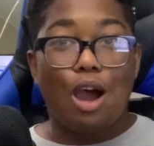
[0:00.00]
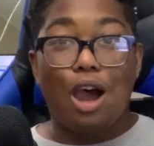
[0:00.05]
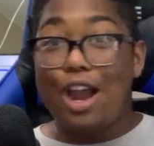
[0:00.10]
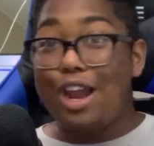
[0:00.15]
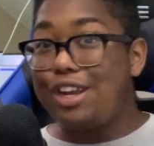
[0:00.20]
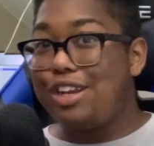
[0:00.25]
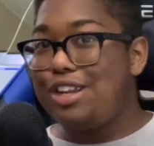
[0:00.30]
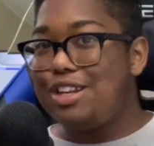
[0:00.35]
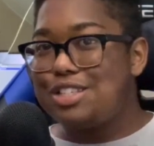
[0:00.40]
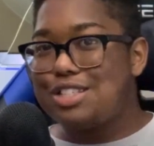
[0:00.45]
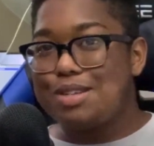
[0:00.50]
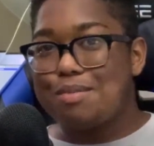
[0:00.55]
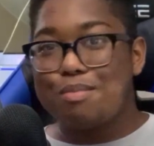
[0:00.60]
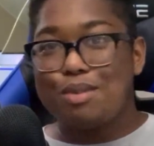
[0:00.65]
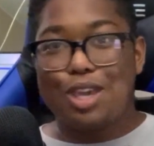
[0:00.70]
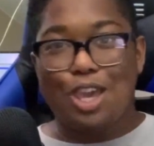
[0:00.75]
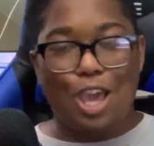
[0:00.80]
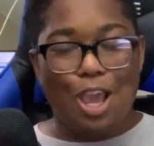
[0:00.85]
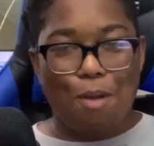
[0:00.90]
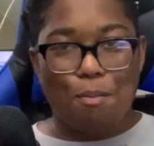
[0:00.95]
I need some
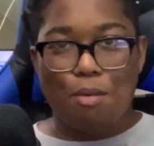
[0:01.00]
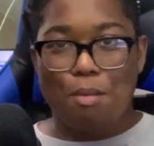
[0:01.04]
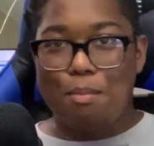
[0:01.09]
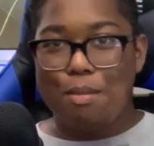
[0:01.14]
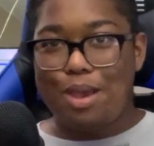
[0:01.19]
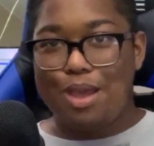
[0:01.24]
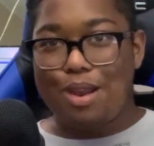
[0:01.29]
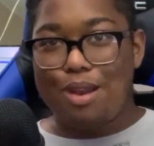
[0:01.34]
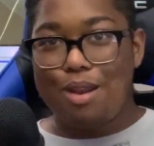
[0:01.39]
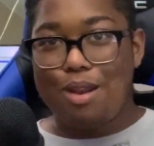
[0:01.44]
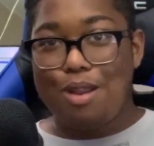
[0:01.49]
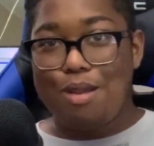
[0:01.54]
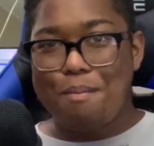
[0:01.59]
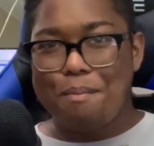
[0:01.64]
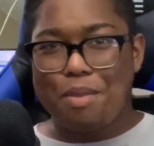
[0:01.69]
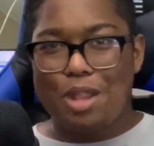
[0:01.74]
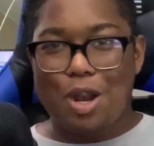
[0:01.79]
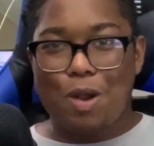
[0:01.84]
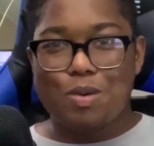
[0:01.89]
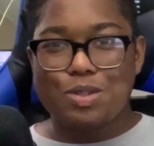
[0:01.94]
cameramen.
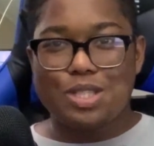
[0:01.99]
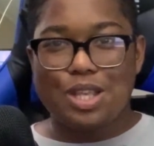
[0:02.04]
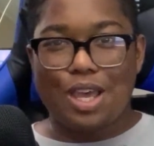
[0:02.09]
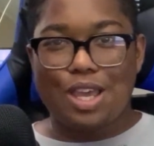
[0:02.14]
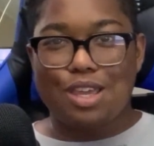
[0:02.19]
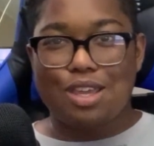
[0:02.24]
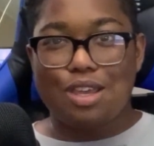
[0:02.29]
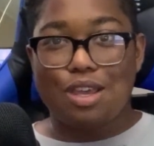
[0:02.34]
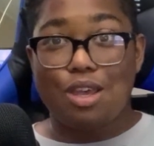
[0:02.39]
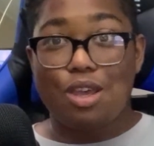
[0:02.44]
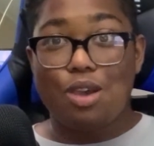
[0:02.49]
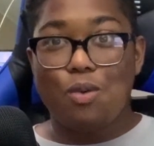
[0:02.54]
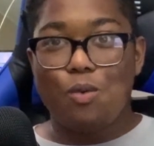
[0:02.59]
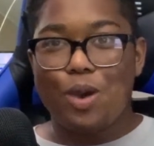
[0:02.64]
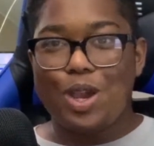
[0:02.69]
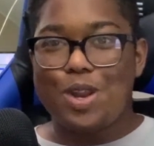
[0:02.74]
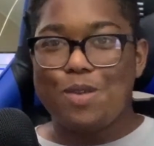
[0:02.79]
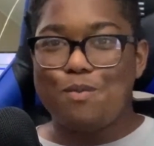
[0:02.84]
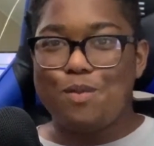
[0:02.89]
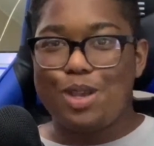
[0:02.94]
Then I was like,
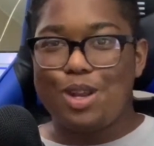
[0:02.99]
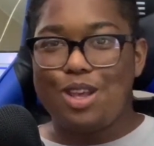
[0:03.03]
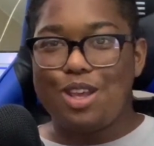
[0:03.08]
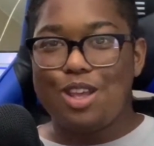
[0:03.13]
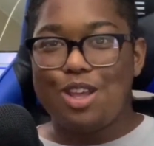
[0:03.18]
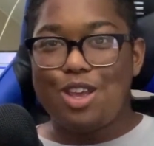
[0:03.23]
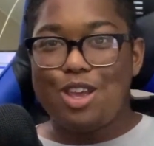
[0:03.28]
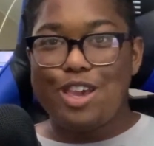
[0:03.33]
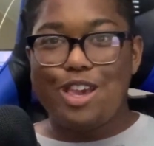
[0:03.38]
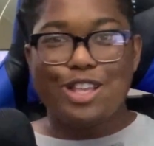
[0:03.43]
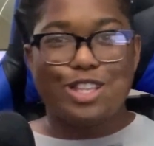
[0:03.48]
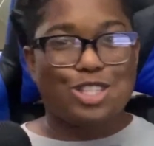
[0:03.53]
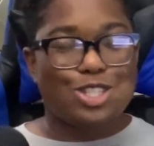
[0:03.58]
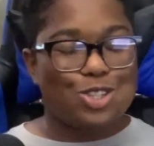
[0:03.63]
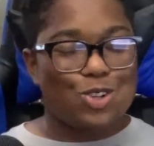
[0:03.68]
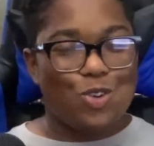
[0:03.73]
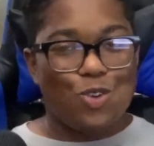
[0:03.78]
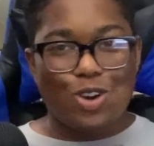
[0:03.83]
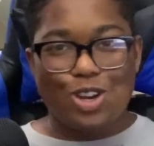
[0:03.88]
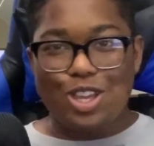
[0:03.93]
wait a minute, it's
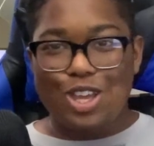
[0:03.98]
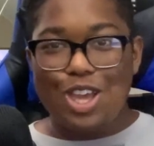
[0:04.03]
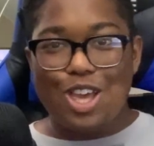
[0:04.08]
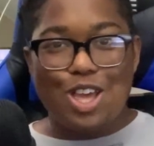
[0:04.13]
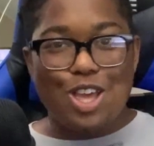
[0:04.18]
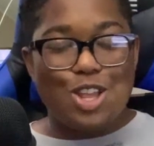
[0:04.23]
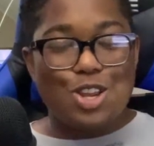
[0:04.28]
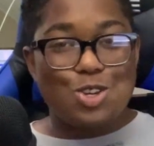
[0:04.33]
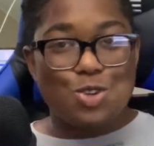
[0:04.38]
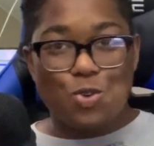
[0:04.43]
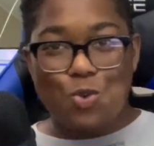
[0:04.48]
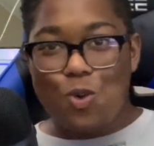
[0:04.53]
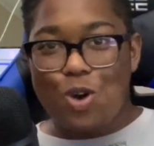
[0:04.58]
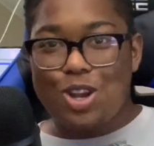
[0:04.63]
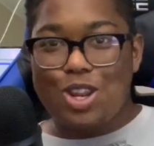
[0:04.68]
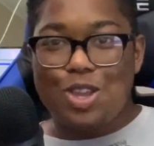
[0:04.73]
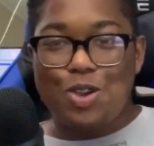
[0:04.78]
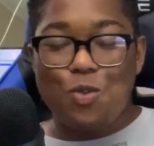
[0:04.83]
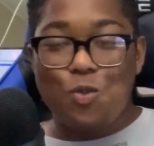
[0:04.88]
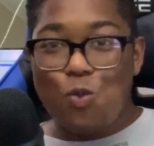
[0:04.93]
twenty
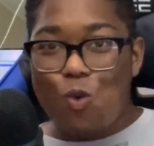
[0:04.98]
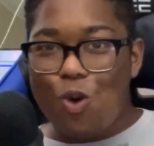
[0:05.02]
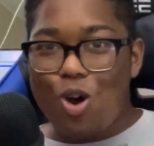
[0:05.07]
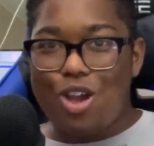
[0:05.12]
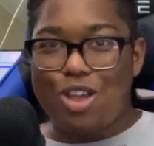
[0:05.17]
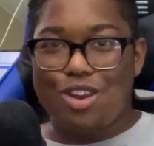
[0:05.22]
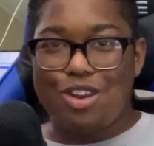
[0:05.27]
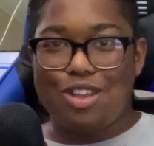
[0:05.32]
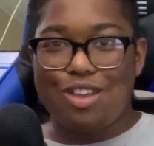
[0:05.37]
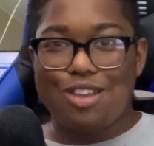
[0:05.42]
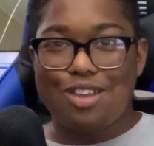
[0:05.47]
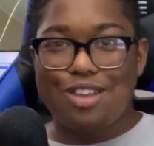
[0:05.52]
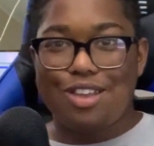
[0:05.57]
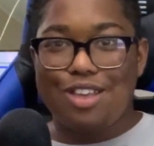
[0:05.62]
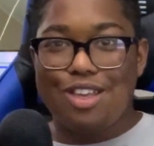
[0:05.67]
twenty-one.